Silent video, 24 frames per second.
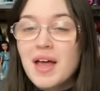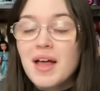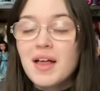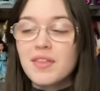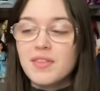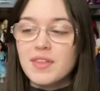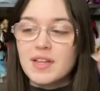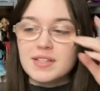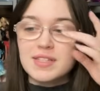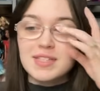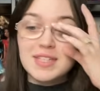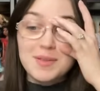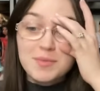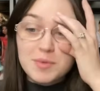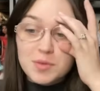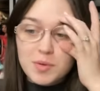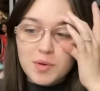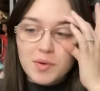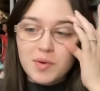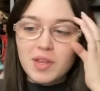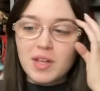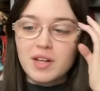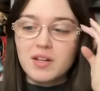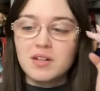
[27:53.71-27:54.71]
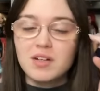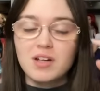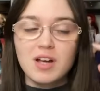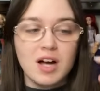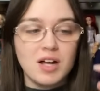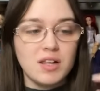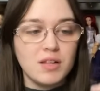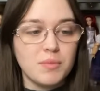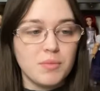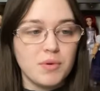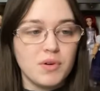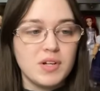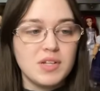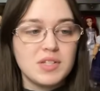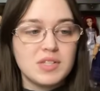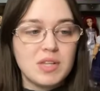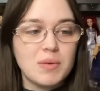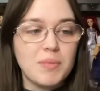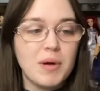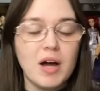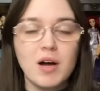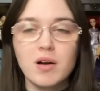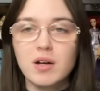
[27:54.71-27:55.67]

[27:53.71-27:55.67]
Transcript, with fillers: that seems to be related to Kala Mer'ri somehow